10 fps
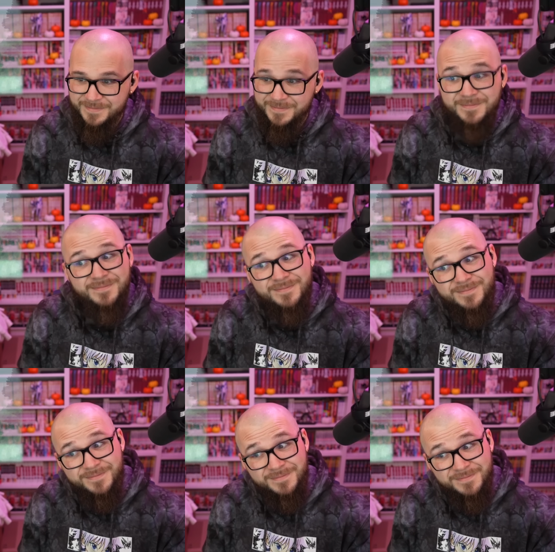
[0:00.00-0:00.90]

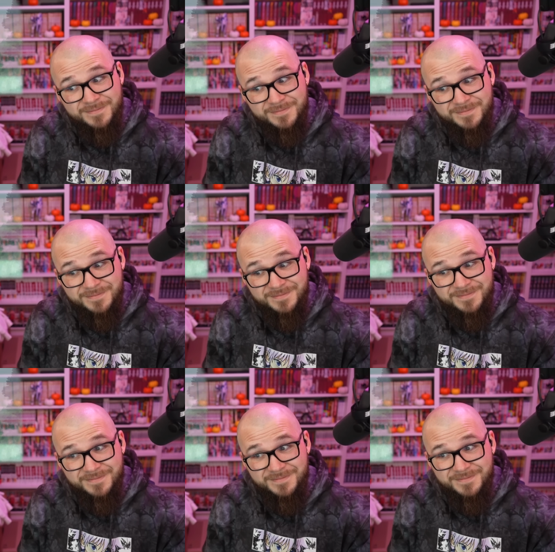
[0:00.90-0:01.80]

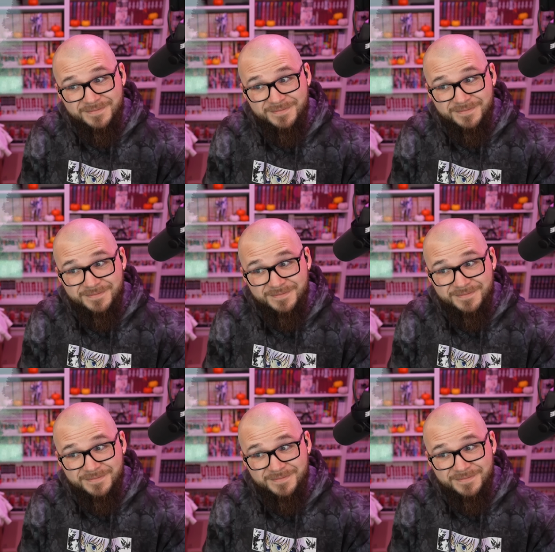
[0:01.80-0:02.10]
[no speech]